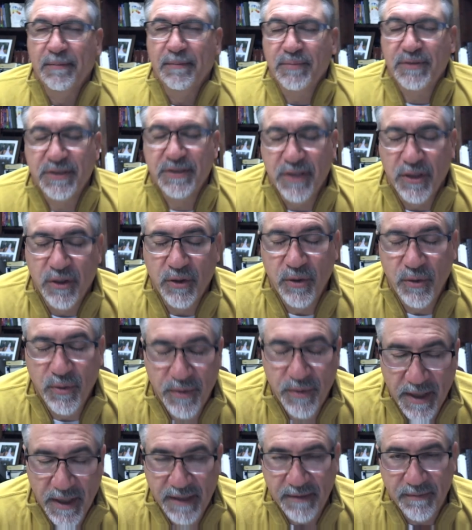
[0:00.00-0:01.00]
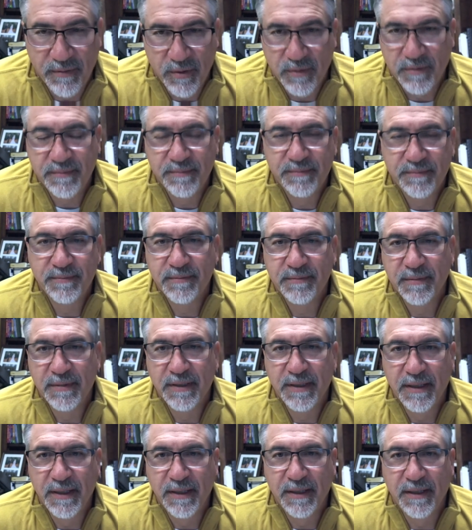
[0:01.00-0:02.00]
so thankful
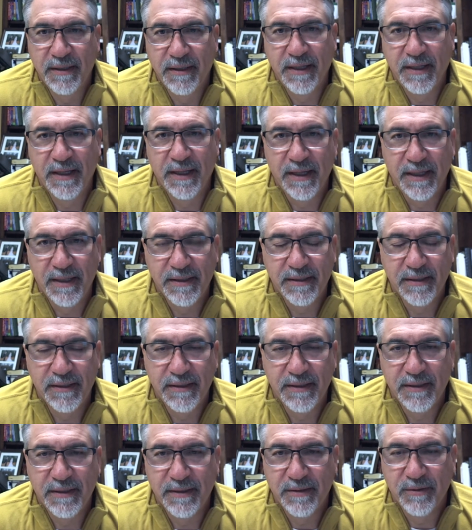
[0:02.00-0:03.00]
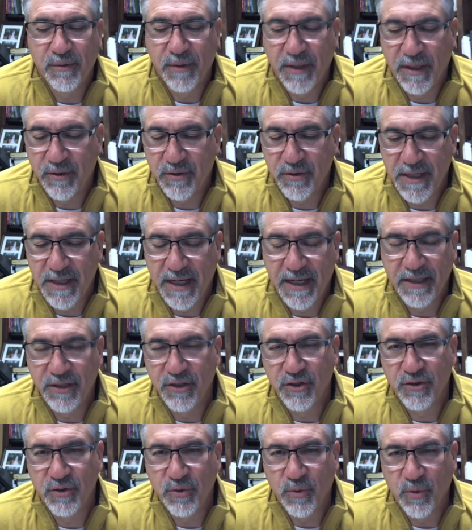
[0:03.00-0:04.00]
that when I was nine
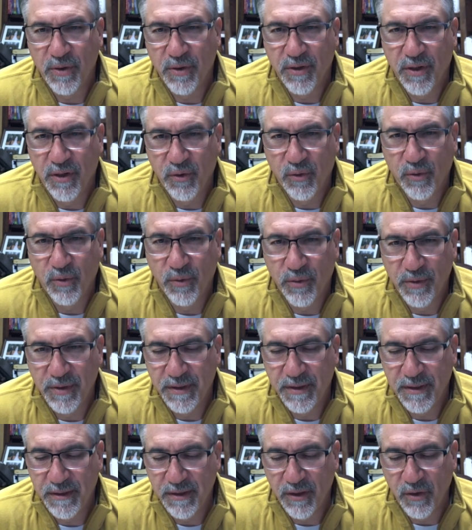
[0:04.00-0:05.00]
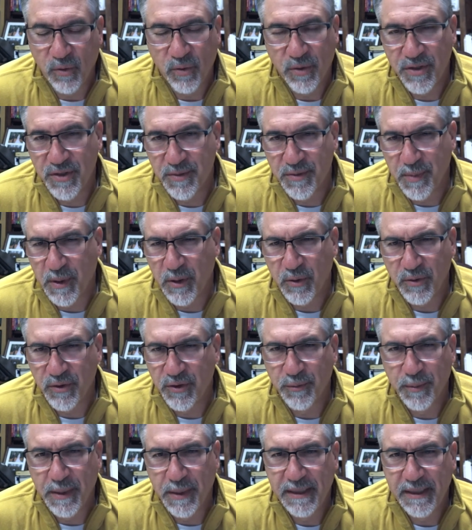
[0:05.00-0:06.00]
years old, the Lord spoke
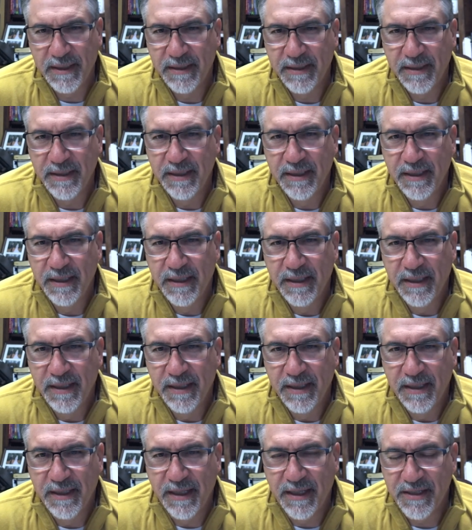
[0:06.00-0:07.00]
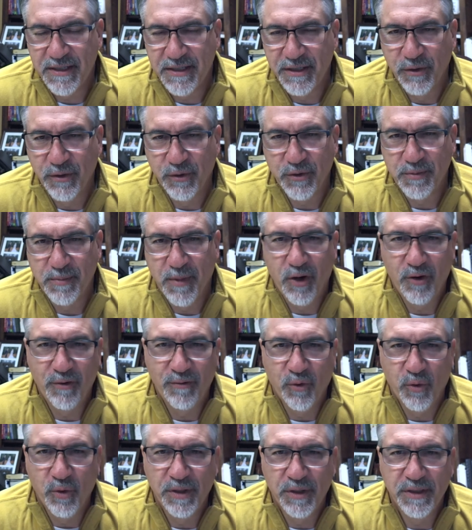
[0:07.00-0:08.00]
to me. That still small
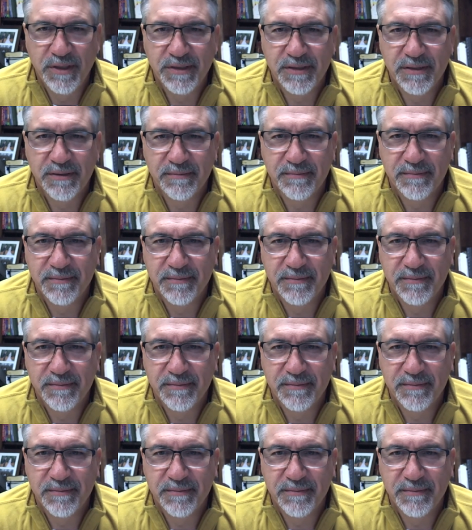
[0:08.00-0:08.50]
voice